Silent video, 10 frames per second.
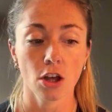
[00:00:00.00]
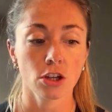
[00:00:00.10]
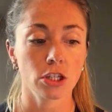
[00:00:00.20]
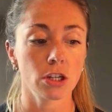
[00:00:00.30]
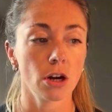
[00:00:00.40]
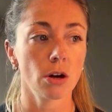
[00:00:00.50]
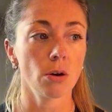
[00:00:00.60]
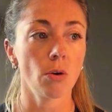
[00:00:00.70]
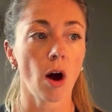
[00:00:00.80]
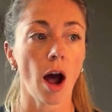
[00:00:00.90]

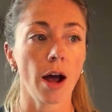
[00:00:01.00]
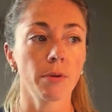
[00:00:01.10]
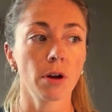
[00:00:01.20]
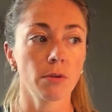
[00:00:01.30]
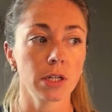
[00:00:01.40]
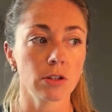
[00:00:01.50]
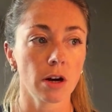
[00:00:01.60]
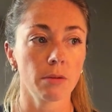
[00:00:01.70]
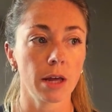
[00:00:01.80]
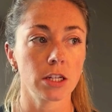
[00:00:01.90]
So I would always
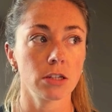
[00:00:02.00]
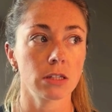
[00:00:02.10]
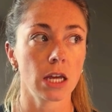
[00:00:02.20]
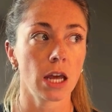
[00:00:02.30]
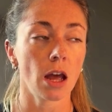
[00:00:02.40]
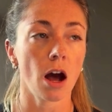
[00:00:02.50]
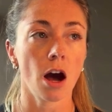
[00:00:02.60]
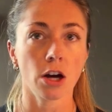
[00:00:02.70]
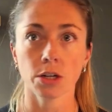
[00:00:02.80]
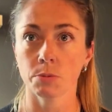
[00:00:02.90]
recommend using
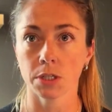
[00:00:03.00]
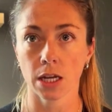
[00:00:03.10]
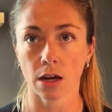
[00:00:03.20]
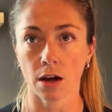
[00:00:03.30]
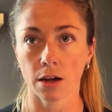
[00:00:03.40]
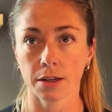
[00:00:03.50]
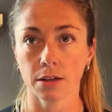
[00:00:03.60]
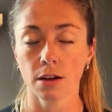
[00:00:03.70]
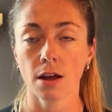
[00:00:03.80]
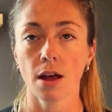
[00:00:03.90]
100% cotton.